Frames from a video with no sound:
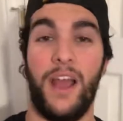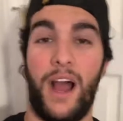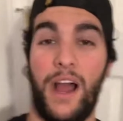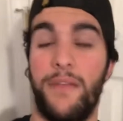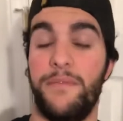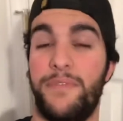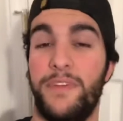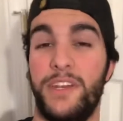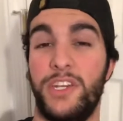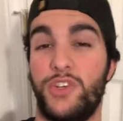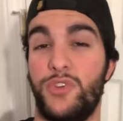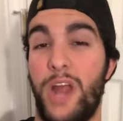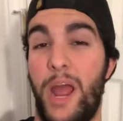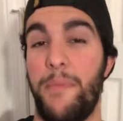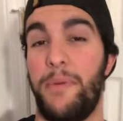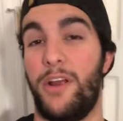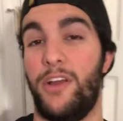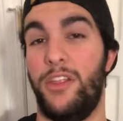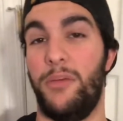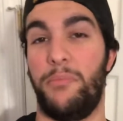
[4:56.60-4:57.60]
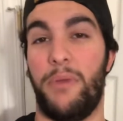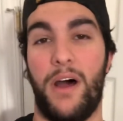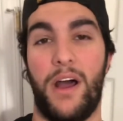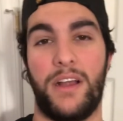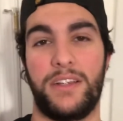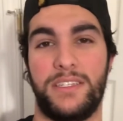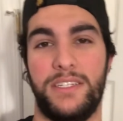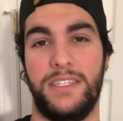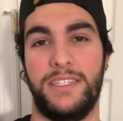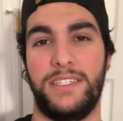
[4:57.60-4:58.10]
I'm finished wrapping all the
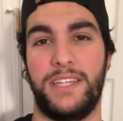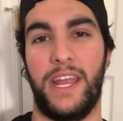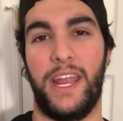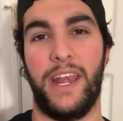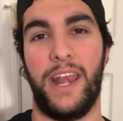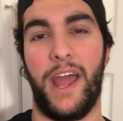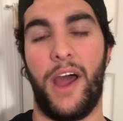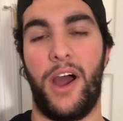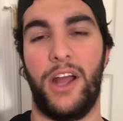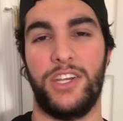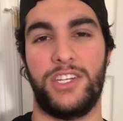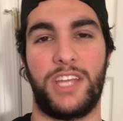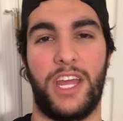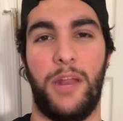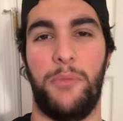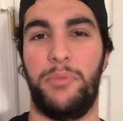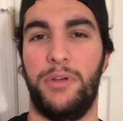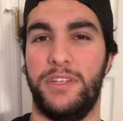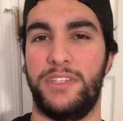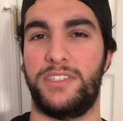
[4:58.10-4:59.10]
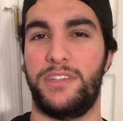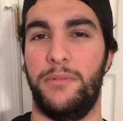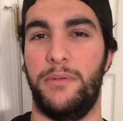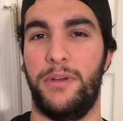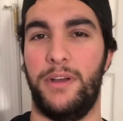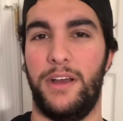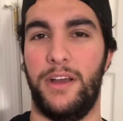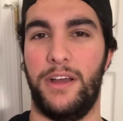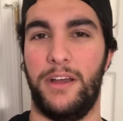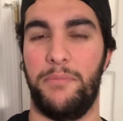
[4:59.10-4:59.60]
boxes and now I just gotta put some
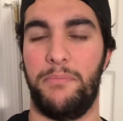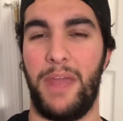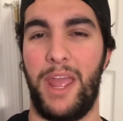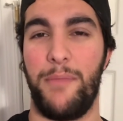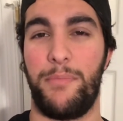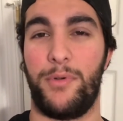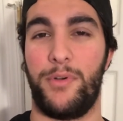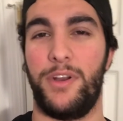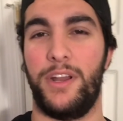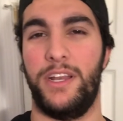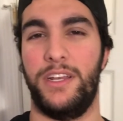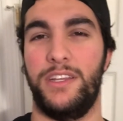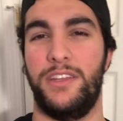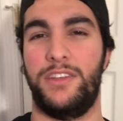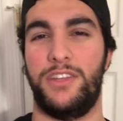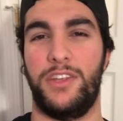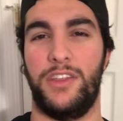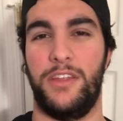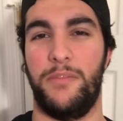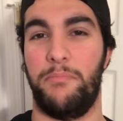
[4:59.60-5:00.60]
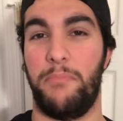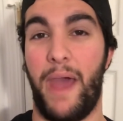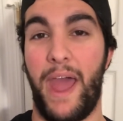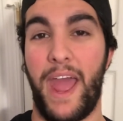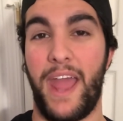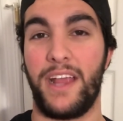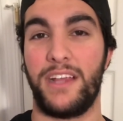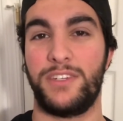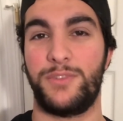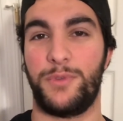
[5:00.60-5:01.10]
uh, paper into the
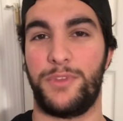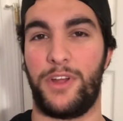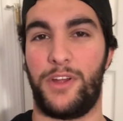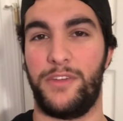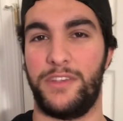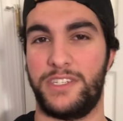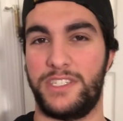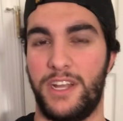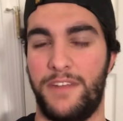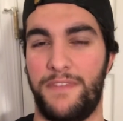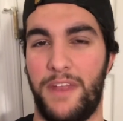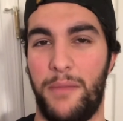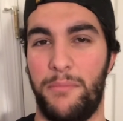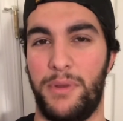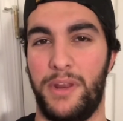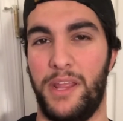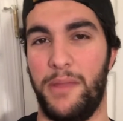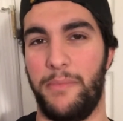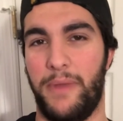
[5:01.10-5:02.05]
bags with all the stuff that I'm putting in